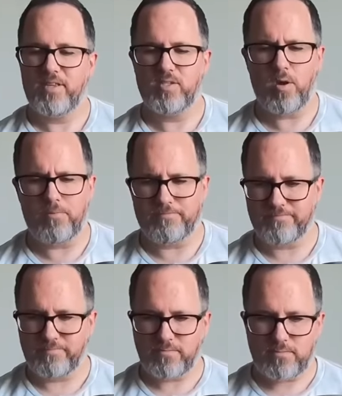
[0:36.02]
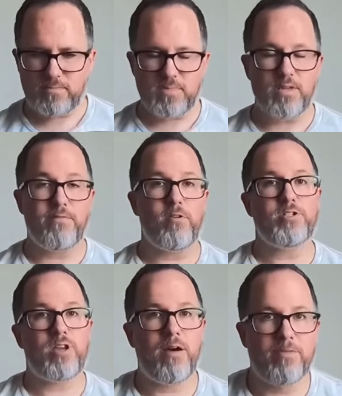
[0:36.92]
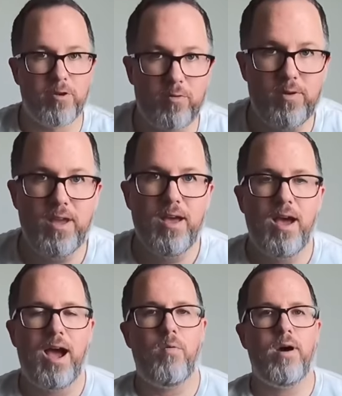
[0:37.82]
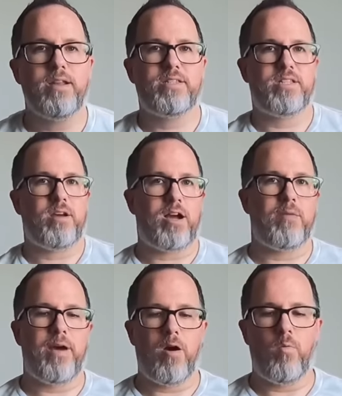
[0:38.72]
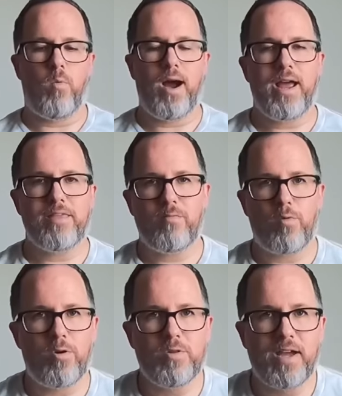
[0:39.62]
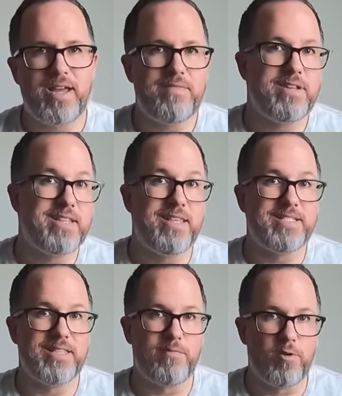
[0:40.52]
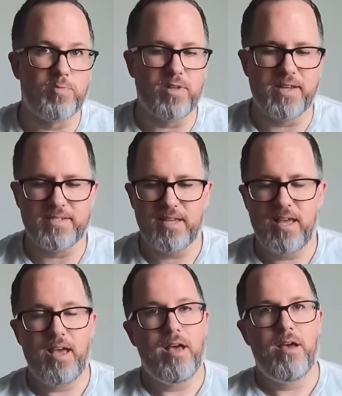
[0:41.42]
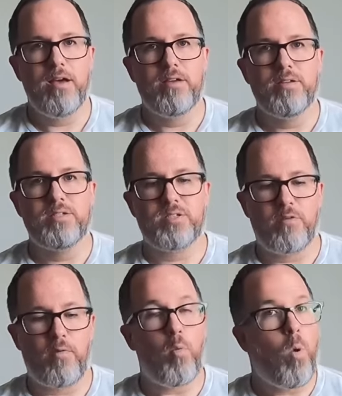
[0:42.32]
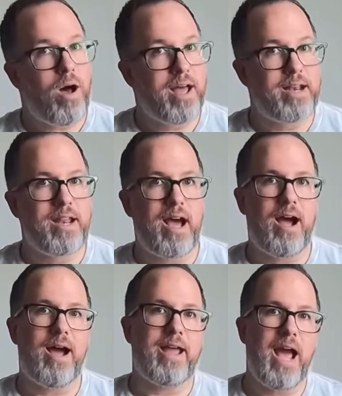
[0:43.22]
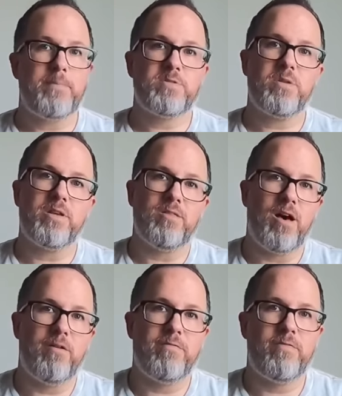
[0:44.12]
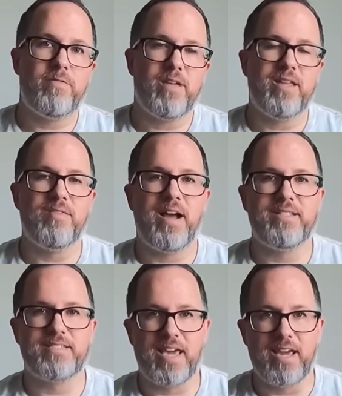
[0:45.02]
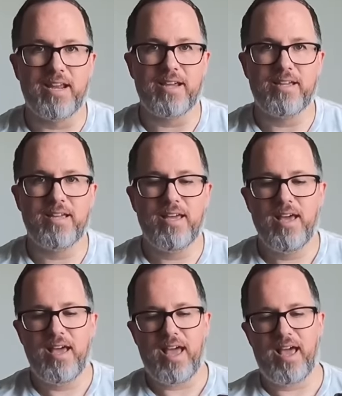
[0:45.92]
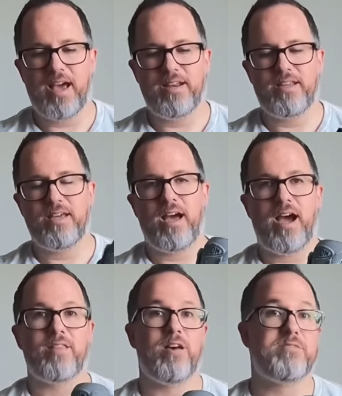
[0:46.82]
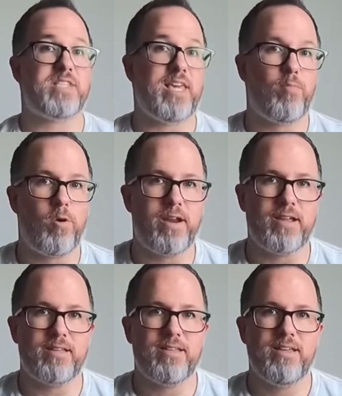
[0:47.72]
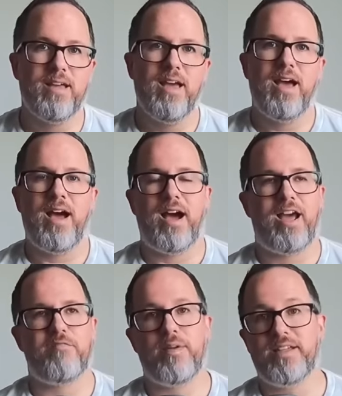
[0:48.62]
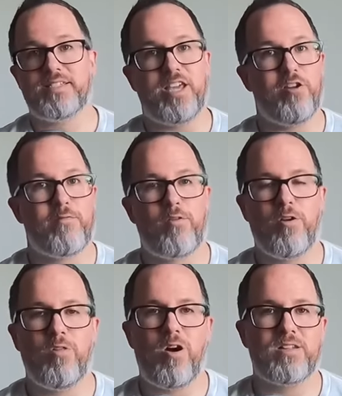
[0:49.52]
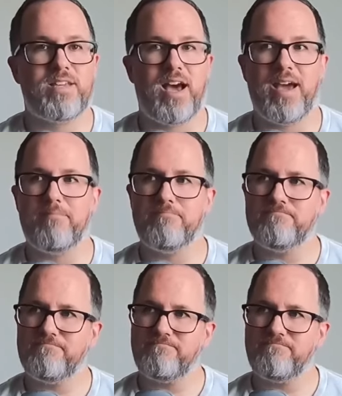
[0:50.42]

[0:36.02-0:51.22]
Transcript: So first off though, I wanted to talk about why in the world I even did this in the first place. So for one, I absolutely love inline skating and I love skiboarding. I've been a skier for a long time,